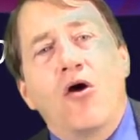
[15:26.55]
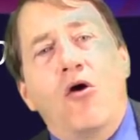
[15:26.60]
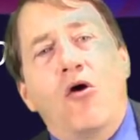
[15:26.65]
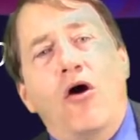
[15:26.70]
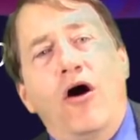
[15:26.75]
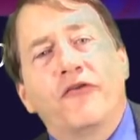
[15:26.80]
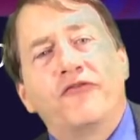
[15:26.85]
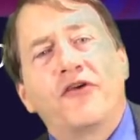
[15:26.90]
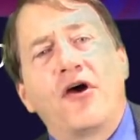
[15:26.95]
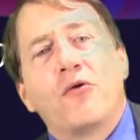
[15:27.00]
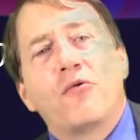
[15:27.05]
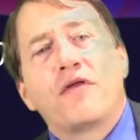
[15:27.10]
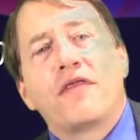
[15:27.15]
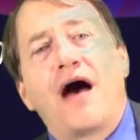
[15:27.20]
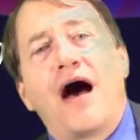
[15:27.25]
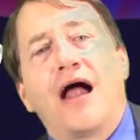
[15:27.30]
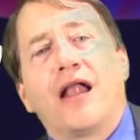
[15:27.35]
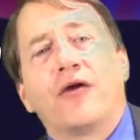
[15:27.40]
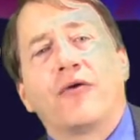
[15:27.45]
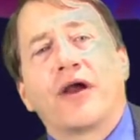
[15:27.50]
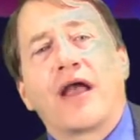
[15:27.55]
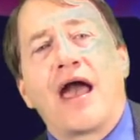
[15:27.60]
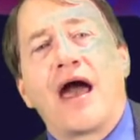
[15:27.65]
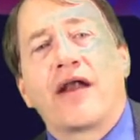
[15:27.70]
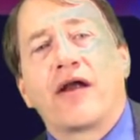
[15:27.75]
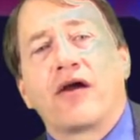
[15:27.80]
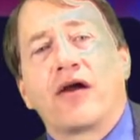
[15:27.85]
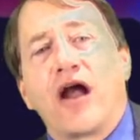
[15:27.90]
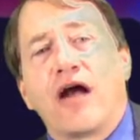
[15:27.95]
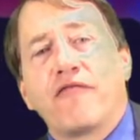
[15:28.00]
Also, with hollowing
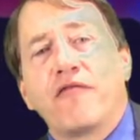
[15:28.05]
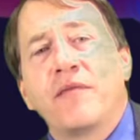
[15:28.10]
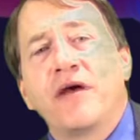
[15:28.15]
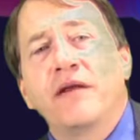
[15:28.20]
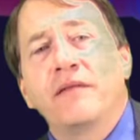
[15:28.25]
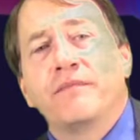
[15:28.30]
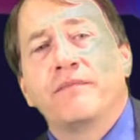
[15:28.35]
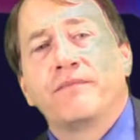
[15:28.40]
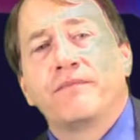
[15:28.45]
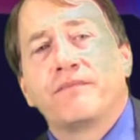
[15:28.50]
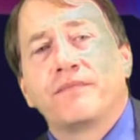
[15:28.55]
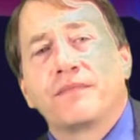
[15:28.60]
out our government,